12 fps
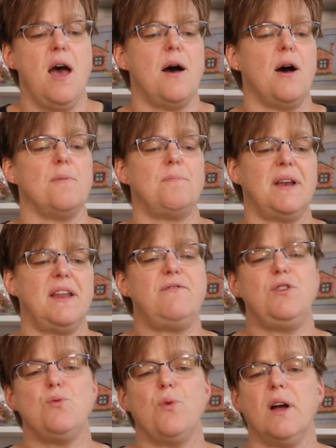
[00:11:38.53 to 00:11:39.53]
But
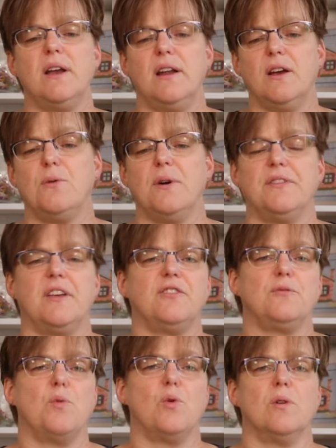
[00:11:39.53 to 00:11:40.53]
if you want a quilt
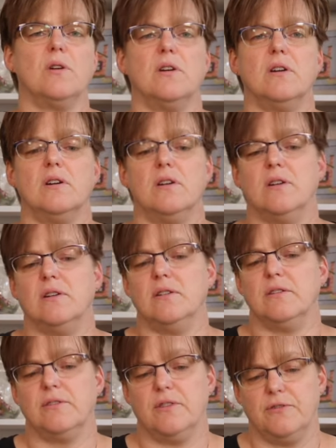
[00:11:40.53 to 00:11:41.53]
that's
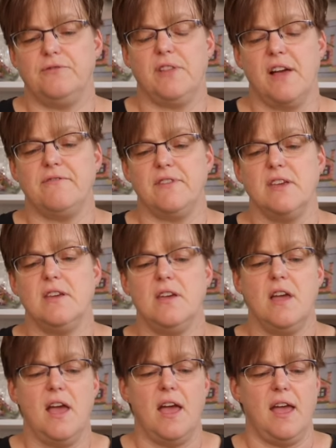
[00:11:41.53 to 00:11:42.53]
more
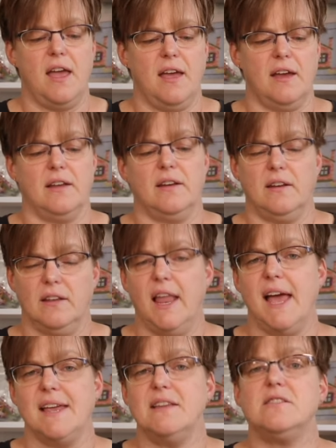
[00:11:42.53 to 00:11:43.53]
fluffy and
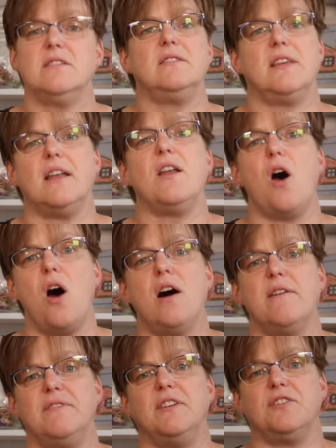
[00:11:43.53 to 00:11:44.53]
light, then
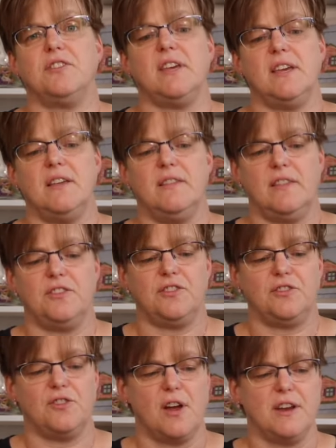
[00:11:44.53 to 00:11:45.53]
obviously this
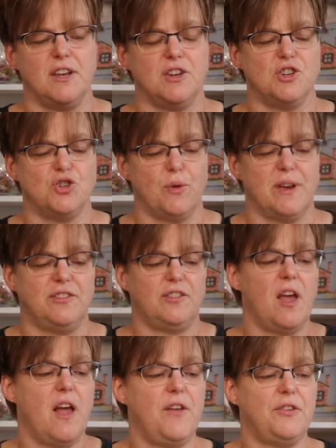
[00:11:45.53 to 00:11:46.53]
is not a good
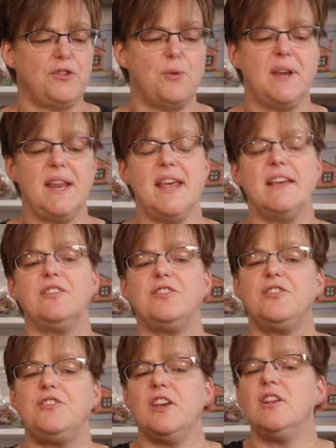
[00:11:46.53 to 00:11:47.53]
choice. So it is
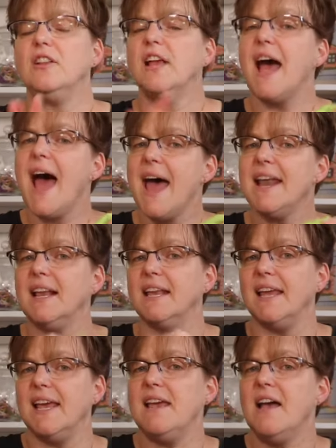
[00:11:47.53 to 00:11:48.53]
still
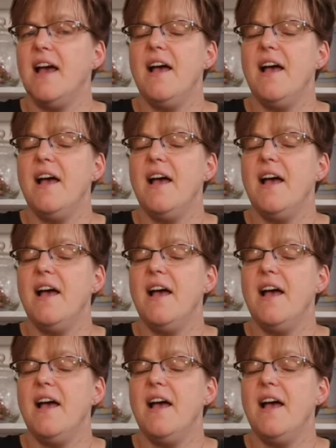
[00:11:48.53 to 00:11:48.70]
cuddly.